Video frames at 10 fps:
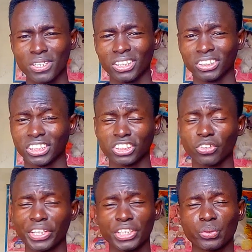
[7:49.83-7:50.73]
me? Is she
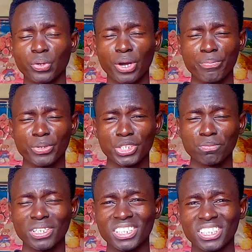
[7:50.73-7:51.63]
going to abuse
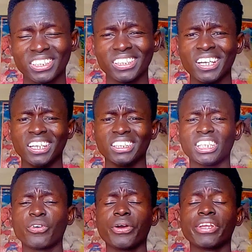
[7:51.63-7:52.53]
me? Is
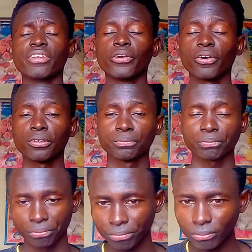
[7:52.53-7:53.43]
she going,
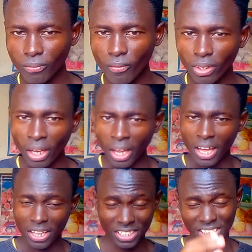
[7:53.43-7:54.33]

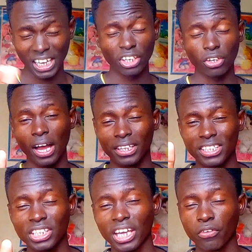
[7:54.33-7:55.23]
this kind
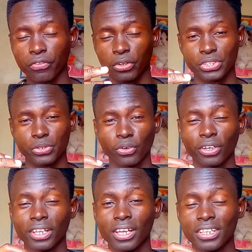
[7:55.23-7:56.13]
of thoughts,
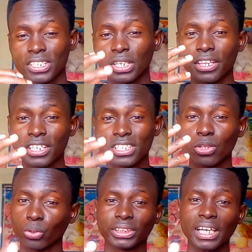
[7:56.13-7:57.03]
these
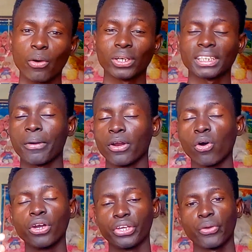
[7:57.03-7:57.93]
thoughts are what are
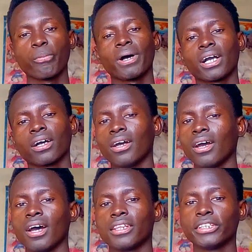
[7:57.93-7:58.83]
holding you back.
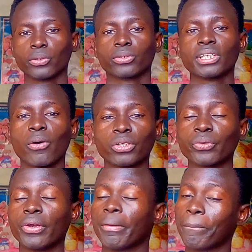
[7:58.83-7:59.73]
These thoughts are what will